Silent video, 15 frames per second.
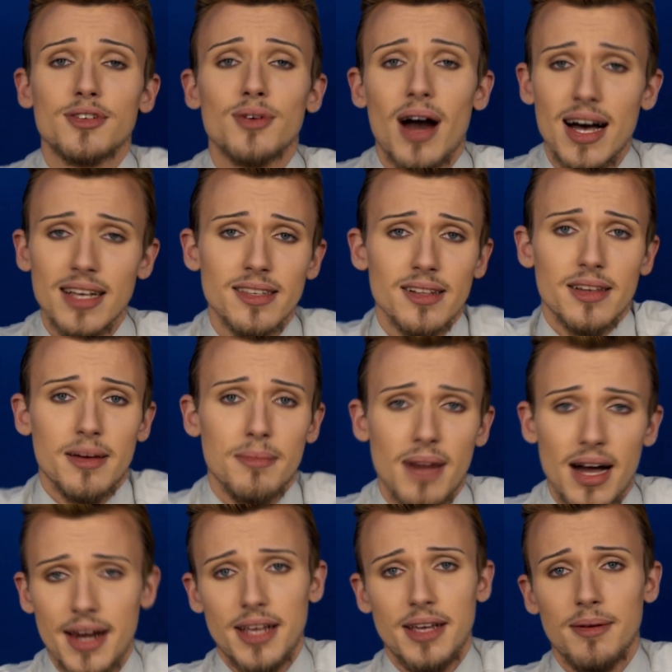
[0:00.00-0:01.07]
to hustle the
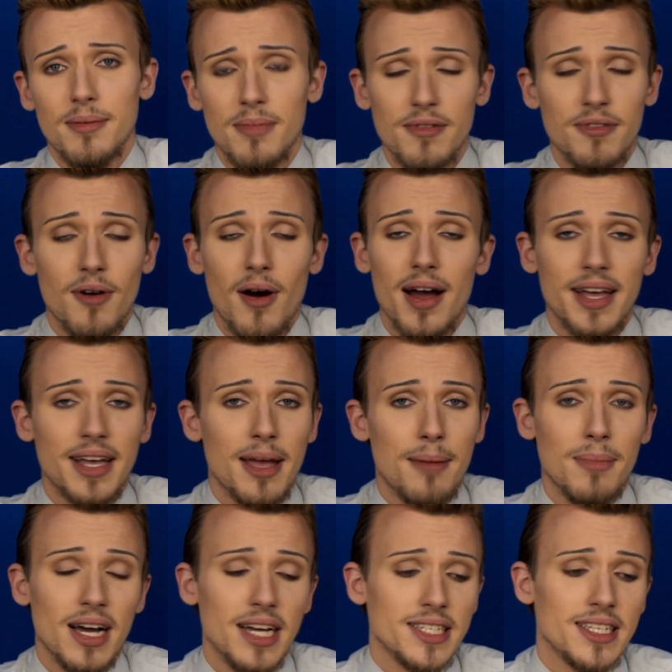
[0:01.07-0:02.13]
money before I
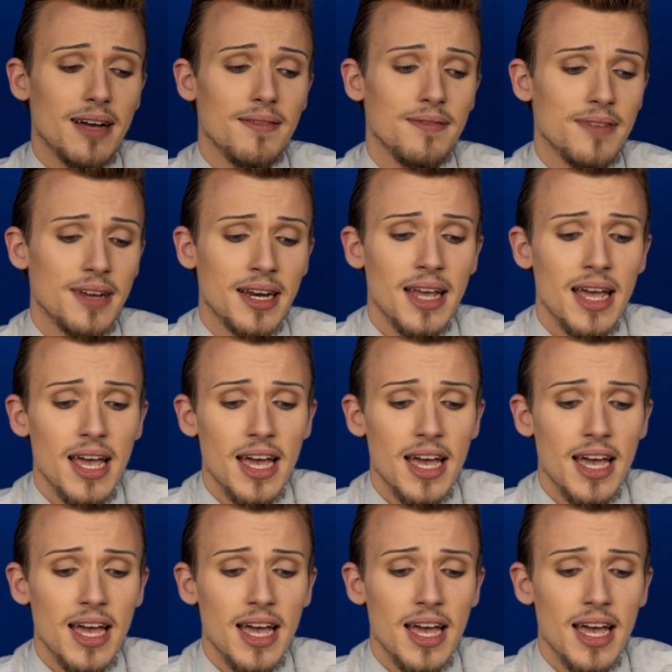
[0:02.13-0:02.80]
can buy something